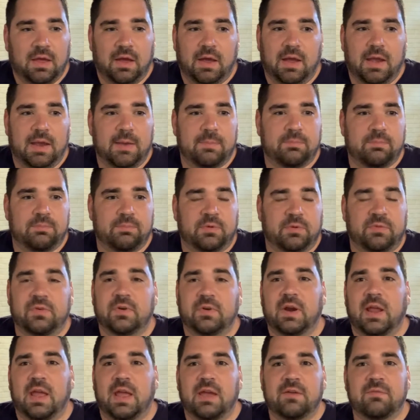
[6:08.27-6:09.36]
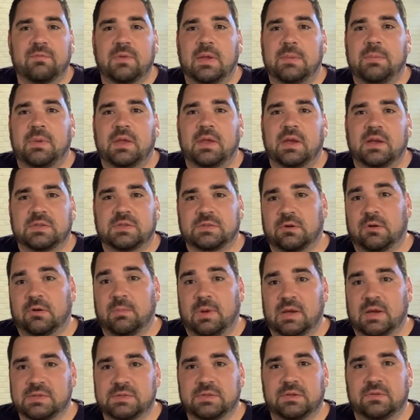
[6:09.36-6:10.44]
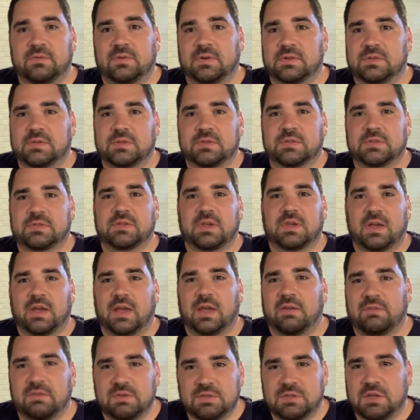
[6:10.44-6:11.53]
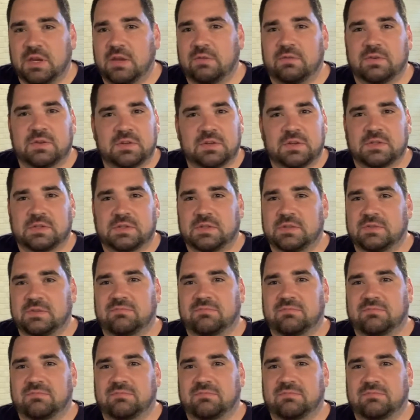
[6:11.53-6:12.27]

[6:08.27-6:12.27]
I prefer to have maybe a sore muscle versus having chafage, because